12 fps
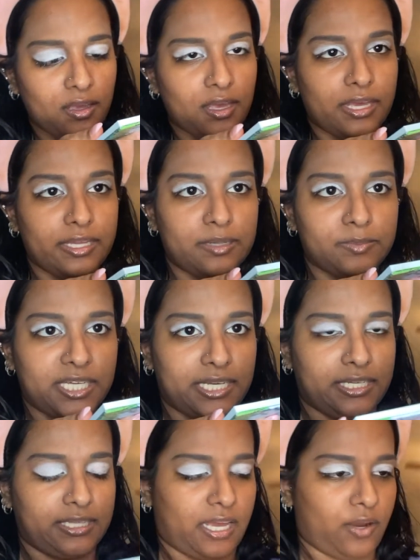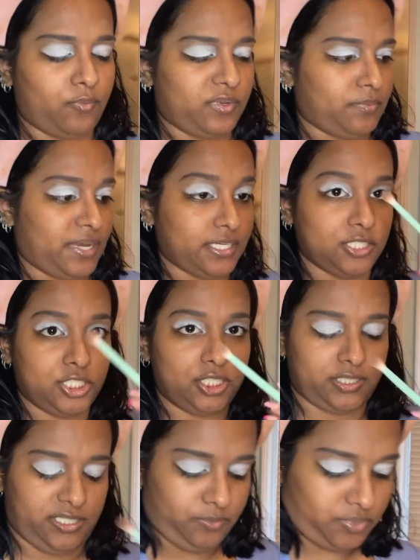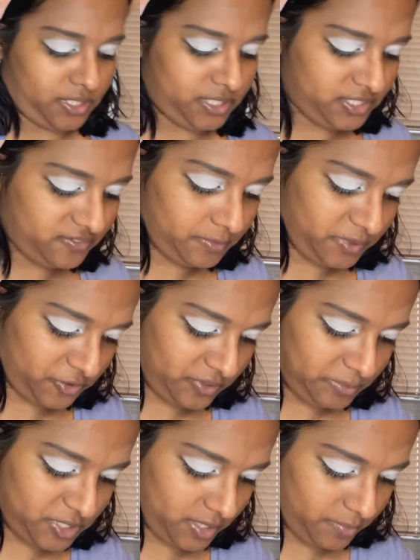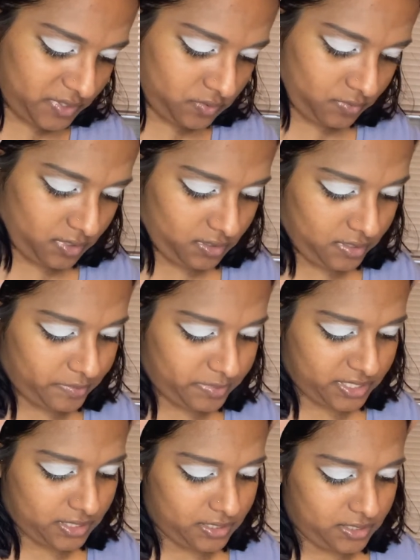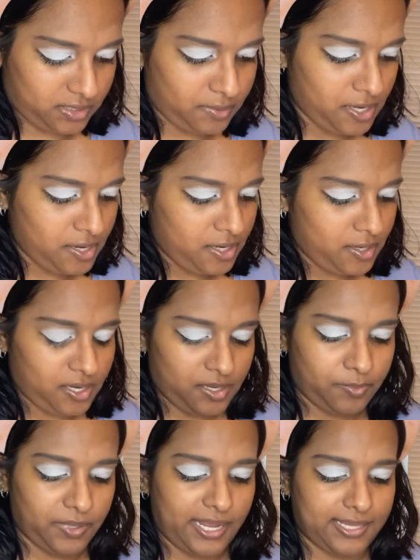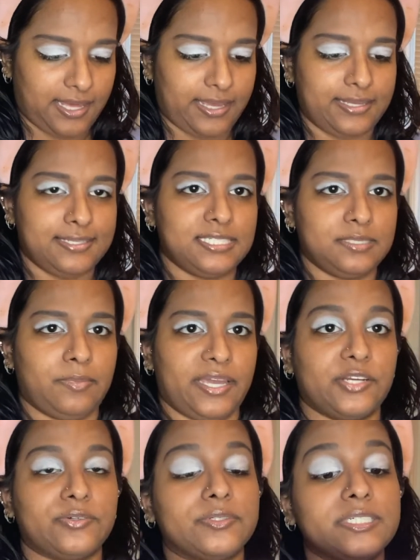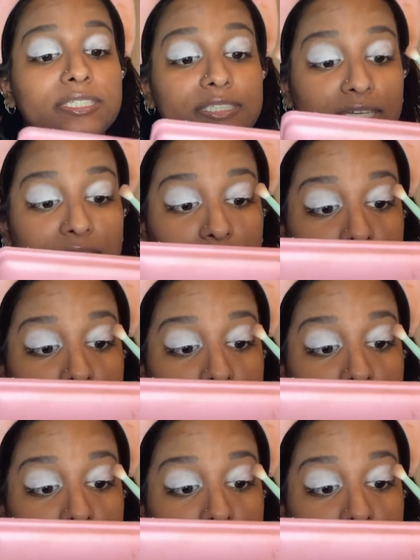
and I'm taking that with my Shuki brush from the cream shop as well. I'm just gonna apply that into my crease, and then